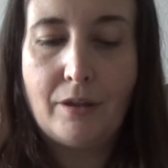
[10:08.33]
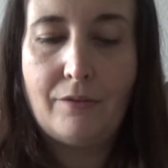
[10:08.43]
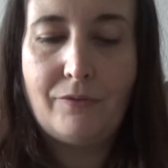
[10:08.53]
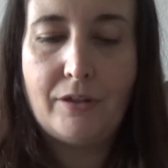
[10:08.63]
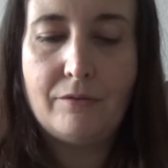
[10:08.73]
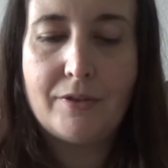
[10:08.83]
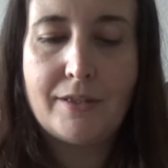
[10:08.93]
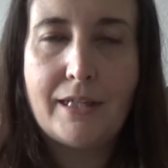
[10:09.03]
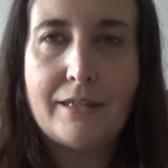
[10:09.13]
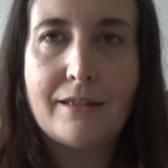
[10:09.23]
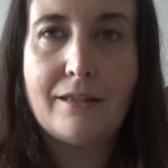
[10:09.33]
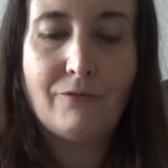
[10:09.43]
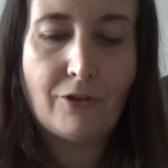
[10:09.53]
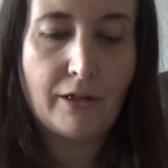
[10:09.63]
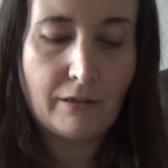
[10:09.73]
if it sits in the
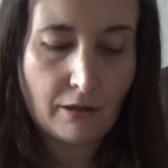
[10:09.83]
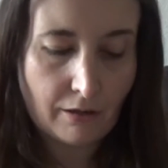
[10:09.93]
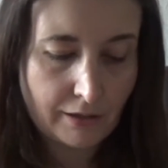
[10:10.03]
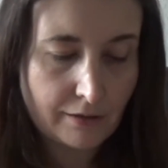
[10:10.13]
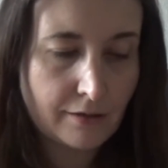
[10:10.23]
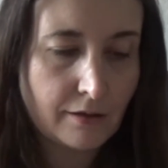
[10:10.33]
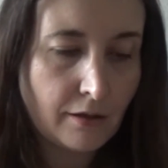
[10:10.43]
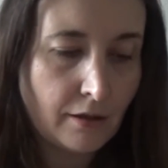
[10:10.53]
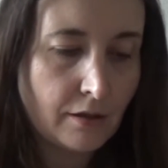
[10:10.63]
fine lines.